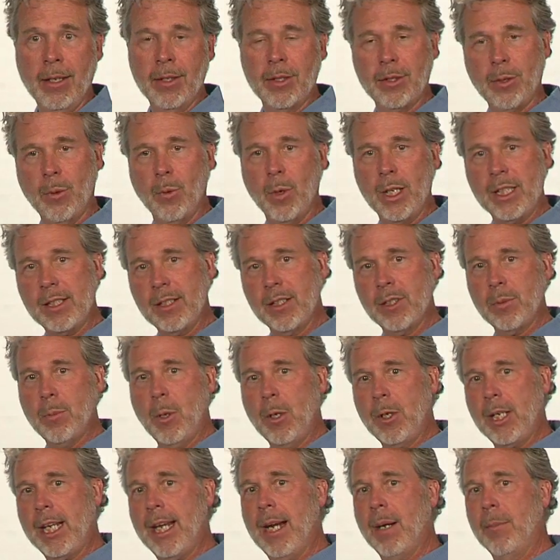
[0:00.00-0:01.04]
So once a
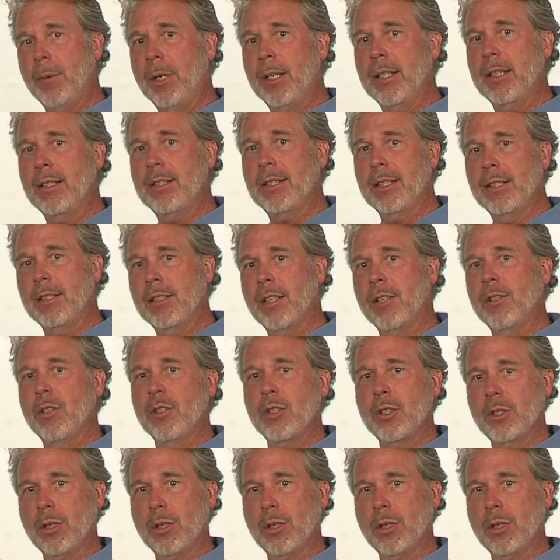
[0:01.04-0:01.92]
small camera sits on your